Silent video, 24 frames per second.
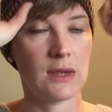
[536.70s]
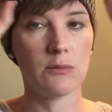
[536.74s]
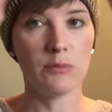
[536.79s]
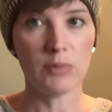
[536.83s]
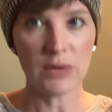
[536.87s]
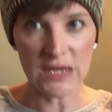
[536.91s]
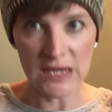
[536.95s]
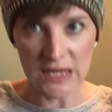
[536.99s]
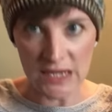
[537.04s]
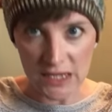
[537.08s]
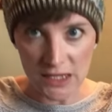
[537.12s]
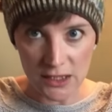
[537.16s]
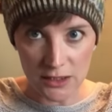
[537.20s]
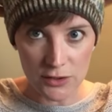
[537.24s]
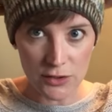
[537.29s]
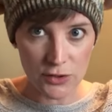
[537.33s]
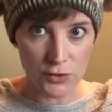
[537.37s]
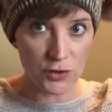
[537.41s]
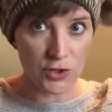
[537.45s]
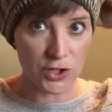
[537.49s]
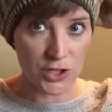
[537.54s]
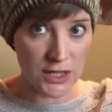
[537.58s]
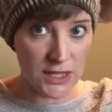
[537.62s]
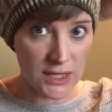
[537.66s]
beanie.
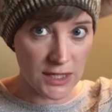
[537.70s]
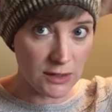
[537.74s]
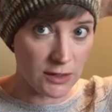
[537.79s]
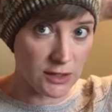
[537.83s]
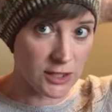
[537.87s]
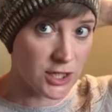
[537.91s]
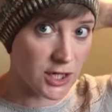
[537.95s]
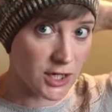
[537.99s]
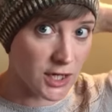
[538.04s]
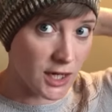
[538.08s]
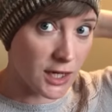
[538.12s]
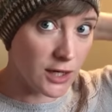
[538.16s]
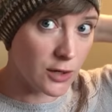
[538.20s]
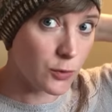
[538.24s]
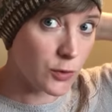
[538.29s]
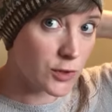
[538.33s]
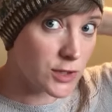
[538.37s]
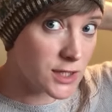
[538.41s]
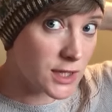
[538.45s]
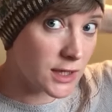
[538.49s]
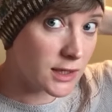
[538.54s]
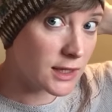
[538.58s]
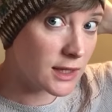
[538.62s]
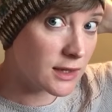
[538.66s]
So she kind of
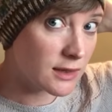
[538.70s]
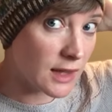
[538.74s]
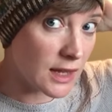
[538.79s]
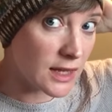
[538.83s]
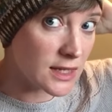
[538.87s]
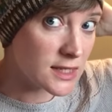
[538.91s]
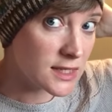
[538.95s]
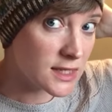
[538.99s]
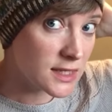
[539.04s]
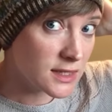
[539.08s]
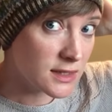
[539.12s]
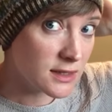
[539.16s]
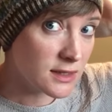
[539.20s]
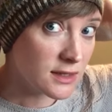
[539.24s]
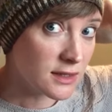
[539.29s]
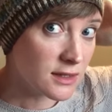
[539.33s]
wears it like this.